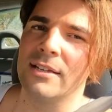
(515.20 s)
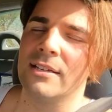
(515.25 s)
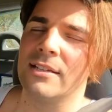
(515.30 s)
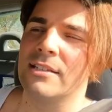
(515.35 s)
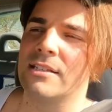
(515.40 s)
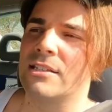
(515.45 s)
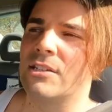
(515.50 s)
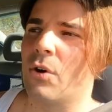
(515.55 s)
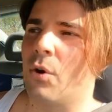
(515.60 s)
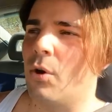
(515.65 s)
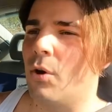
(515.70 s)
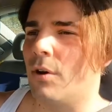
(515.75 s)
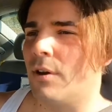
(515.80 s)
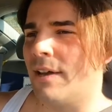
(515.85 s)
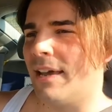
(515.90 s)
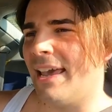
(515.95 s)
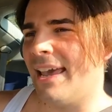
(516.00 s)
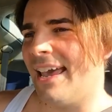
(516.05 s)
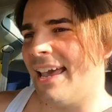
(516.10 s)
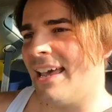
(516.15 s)
So
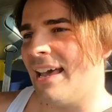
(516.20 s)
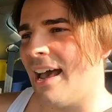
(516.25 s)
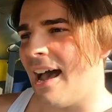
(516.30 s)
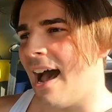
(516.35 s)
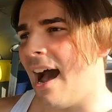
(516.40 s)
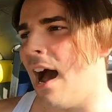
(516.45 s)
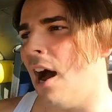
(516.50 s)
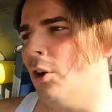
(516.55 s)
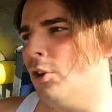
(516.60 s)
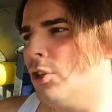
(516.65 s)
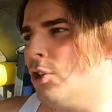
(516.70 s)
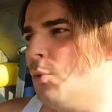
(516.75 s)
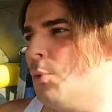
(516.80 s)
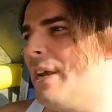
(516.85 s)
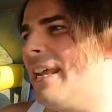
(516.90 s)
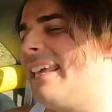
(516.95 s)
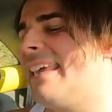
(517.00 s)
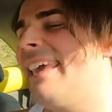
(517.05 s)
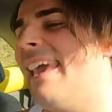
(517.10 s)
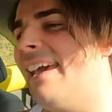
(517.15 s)
how do
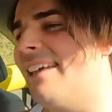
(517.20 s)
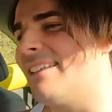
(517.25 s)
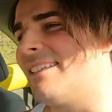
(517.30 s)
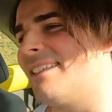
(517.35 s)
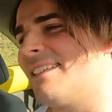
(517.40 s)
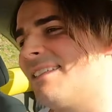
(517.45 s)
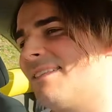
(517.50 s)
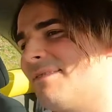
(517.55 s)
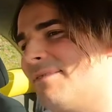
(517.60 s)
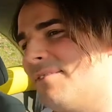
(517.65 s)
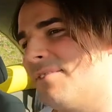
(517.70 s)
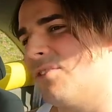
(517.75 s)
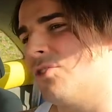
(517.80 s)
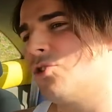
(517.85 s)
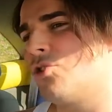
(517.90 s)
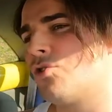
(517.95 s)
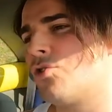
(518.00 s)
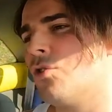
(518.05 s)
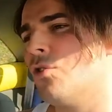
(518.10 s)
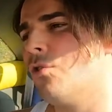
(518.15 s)
we get
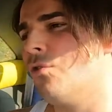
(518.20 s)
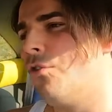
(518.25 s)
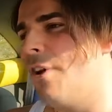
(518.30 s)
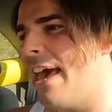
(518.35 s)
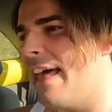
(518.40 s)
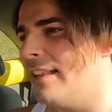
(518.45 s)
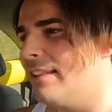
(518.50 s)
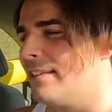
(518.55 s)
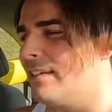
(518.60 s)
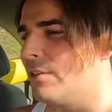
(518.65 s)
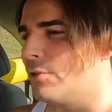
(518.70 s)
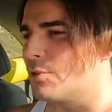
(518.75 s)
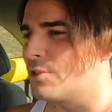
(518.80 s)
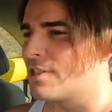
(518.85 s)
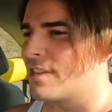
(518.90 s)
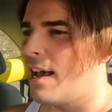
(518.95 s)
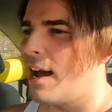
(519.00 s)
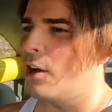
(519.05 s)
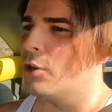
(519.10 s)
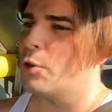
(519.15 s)
true
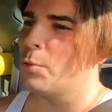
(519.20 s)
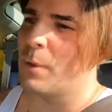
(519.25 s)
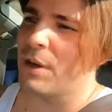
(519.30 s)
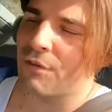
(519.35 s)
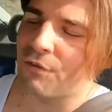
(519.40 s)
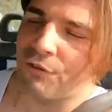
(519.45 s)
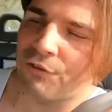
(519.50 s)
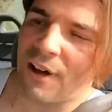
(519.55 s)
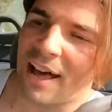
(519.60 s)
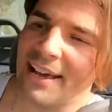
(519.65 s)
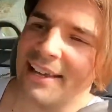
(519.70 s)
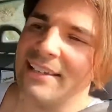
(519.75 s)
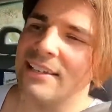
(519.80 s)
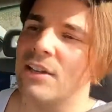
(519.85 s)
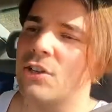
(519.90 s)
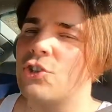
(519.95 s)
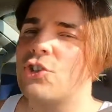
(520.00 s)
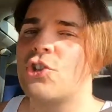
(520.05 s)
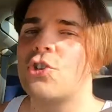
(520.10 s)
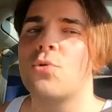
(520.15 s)
values? How do we
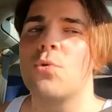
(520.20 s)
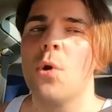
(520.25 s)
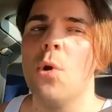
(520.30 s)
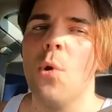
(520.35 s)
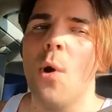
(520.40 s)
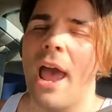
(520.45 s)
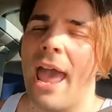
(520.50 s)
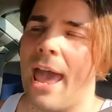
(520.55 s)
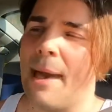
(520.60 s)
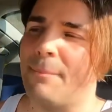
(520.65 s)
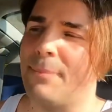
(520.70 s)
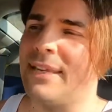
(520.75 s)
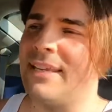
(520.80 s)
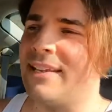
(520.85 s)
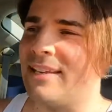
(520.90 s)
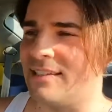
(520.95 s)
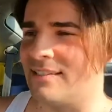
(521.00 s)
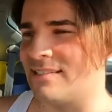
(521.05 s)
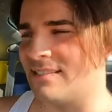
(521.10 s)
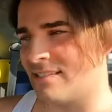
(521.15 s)
find true
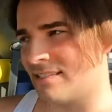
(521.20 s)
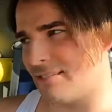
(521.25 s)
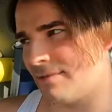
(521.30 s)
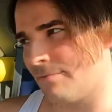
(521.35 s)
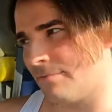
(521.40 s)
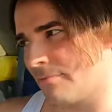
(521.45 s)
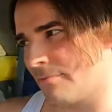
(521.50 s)
happiness?